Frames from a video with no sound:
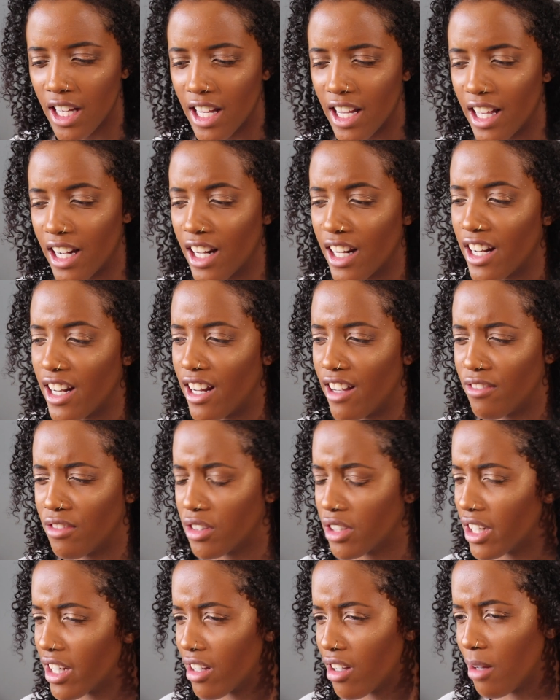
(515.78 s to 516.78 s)
and I
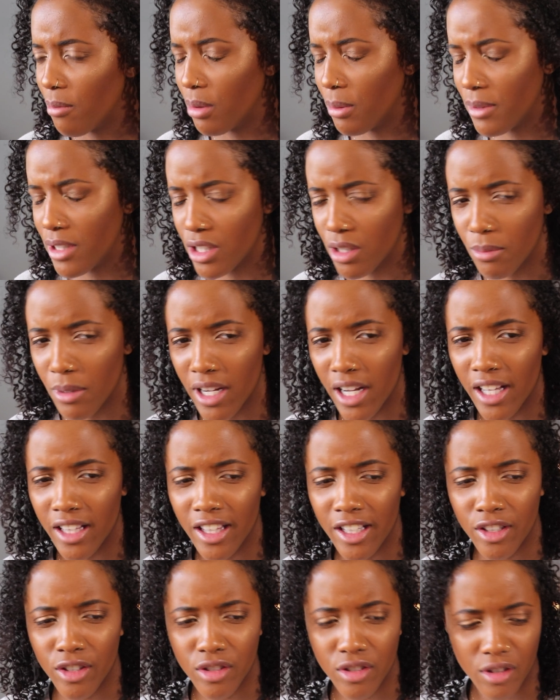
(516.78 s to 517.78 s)
never get compliments on my
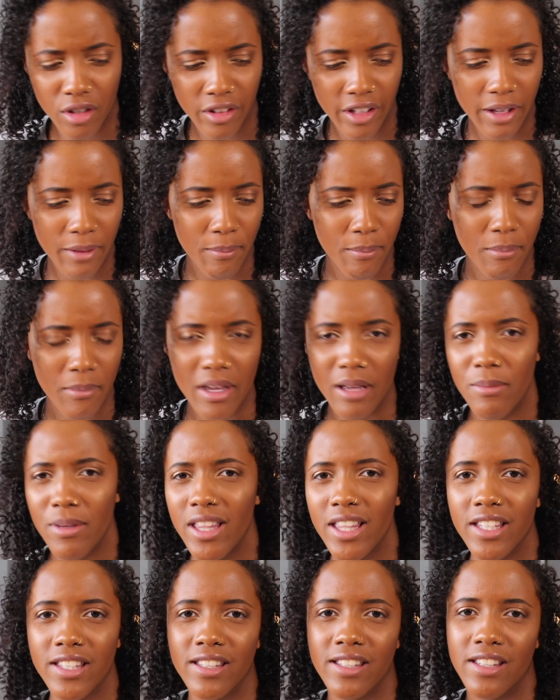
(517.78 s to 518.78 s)
highlighter, so like maybe
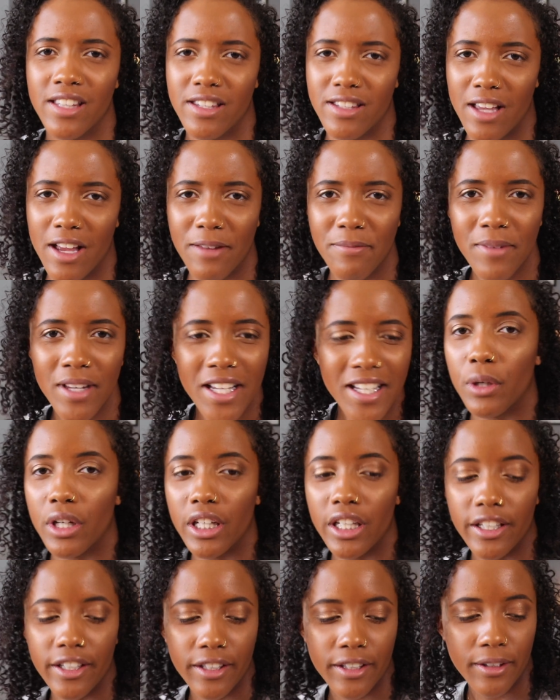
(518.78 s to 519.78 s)
this is a sign. We're
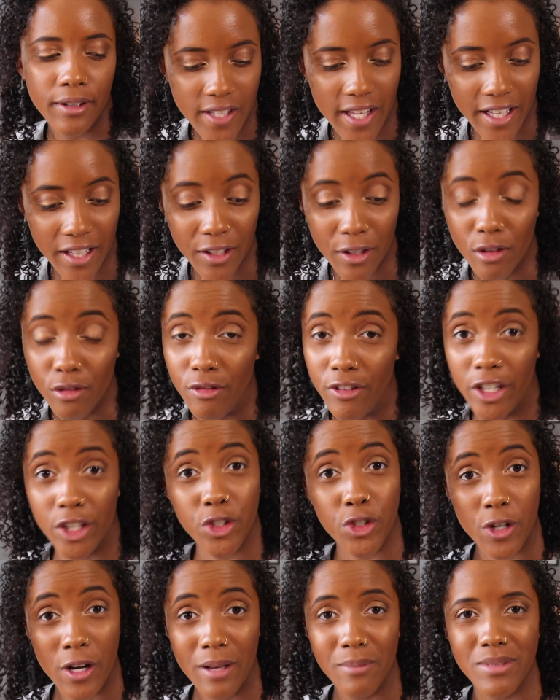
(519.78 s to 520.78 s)
gonna take a little
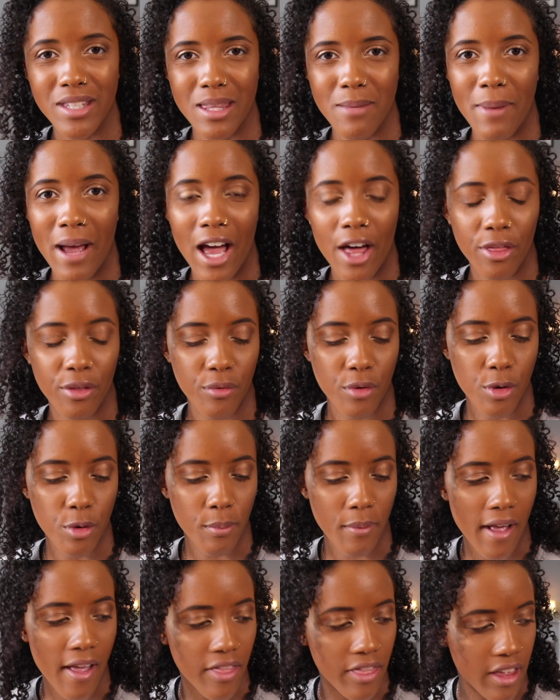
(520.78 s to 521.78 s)
field trip to the
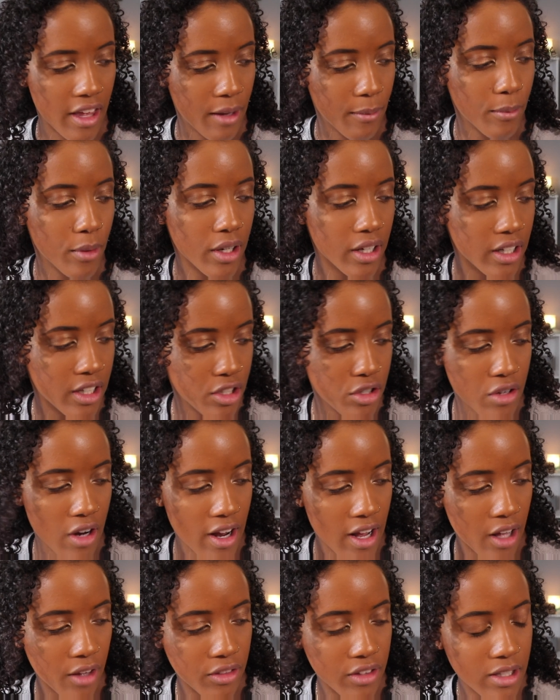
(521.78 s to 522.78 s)
bathroom, and then we're gonna
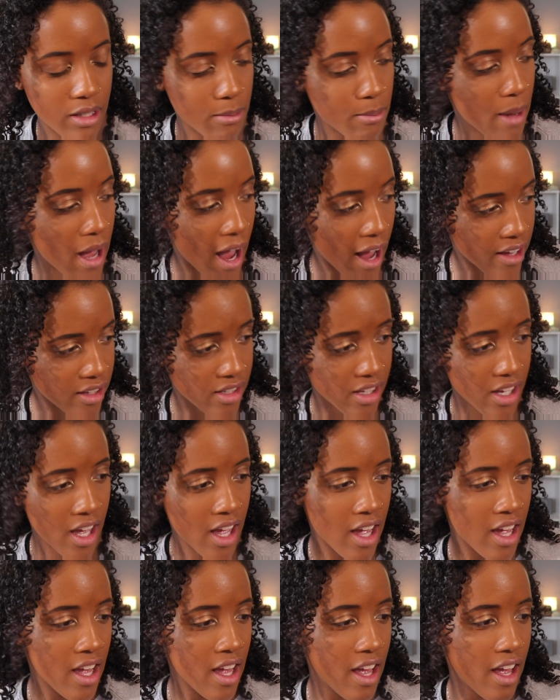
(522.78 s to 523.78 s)
try out this mask
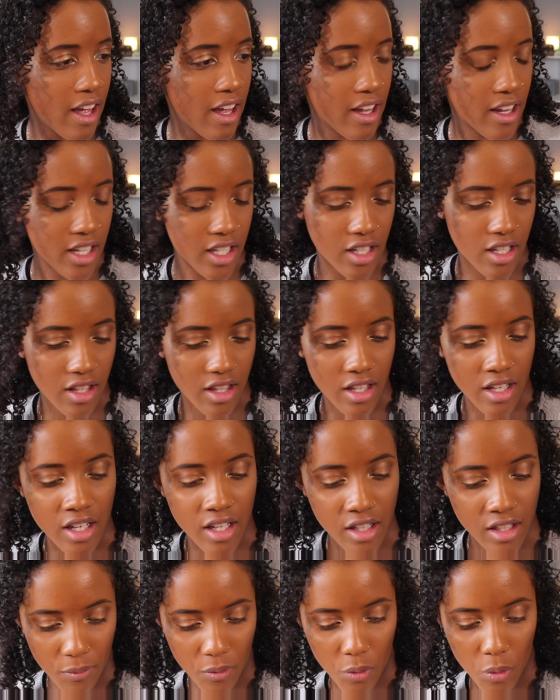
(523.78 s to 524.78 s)
and
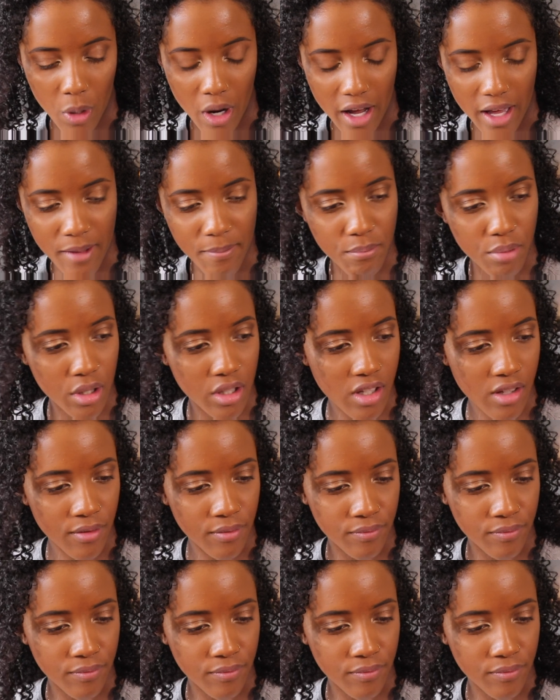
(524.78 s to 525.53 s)
these wipes.